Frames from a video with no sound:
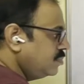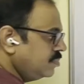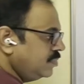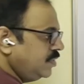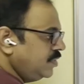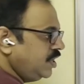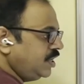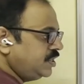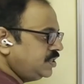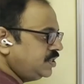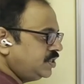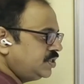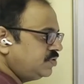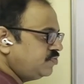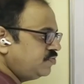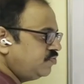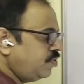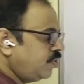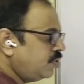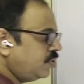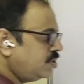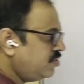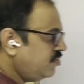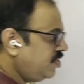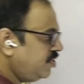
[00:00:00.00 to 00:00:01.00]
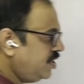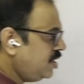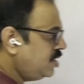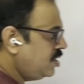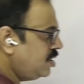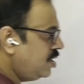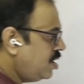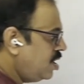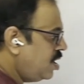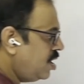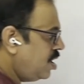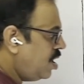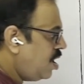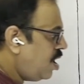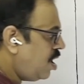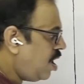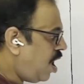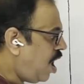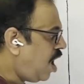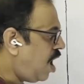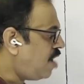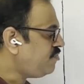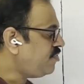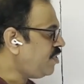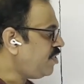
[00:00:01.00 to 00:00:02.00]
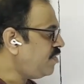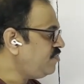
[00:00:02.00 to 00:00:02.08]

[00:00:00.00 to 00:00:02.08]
Next, fourth one. Half